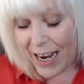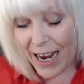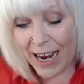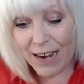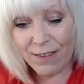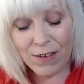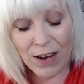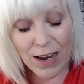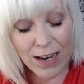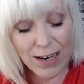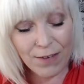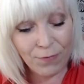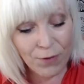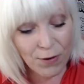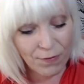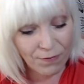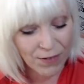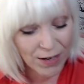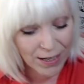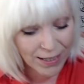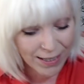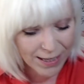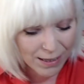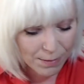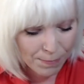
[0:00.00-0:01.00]
If you're
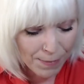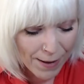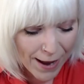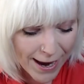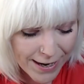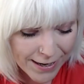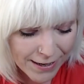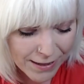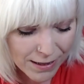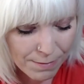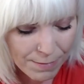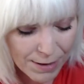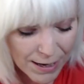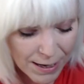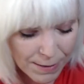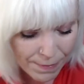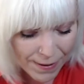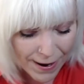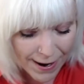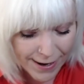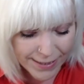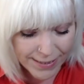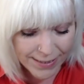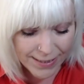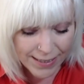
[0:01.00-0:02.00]
feeling the pain at the minute,
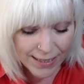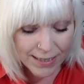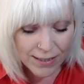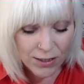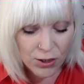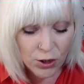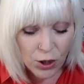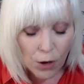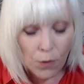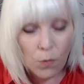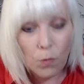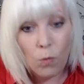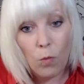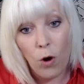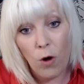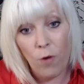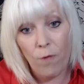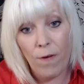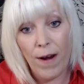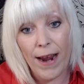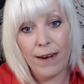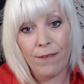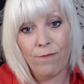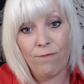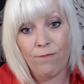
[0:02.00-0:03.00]
Pisces, don't
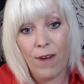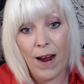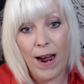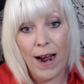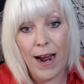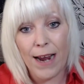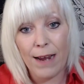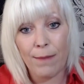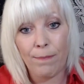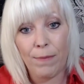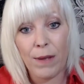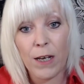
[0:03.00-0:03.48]
worry, right?